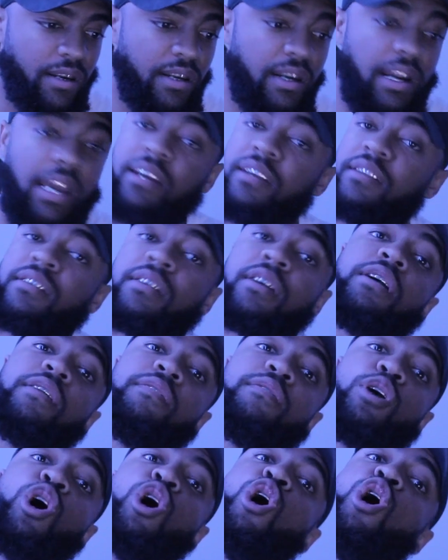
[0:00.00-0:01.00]
And they
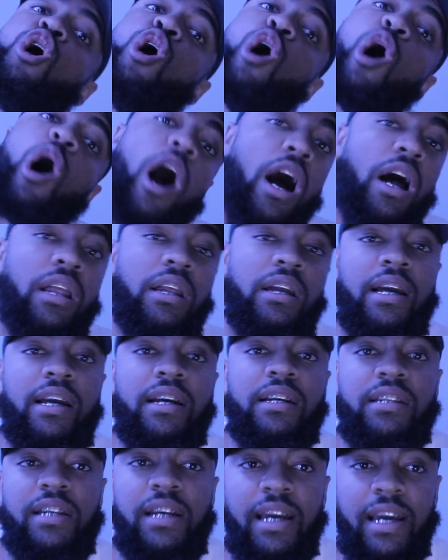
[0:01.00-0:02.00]
deserved all of
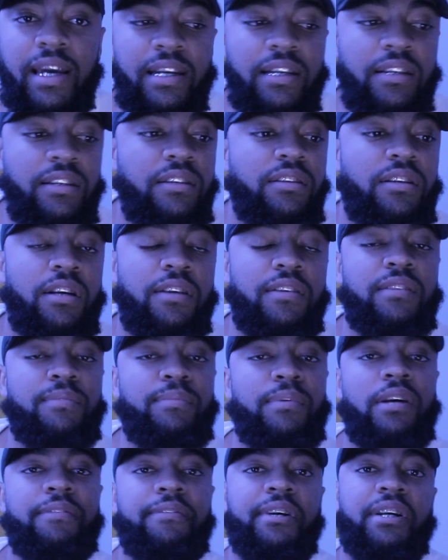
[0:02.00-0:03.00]
that shit. And they deserved this
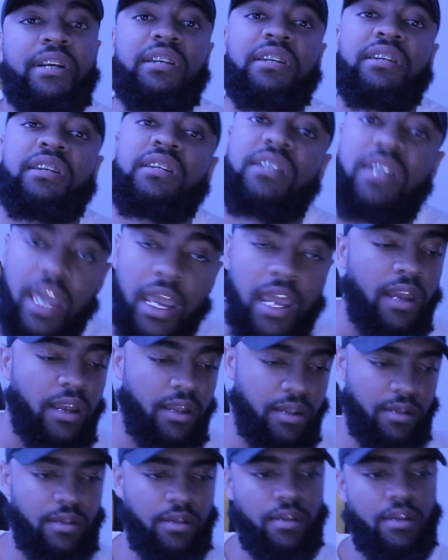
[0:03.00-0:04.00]
motherfucking stick.